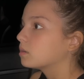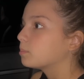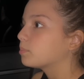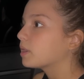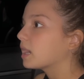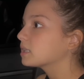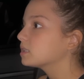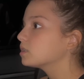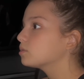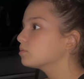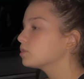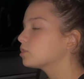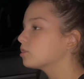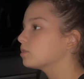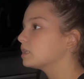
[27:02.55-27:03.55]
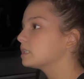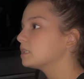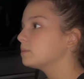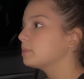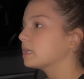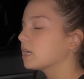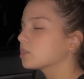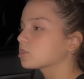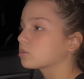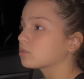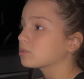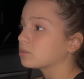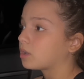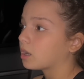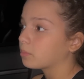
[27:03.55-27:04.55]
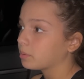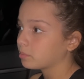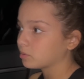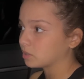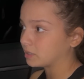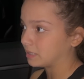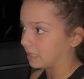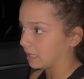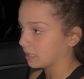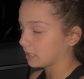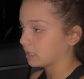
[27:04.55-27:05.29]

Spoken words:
Practice was so easy because there was a lot of people sick.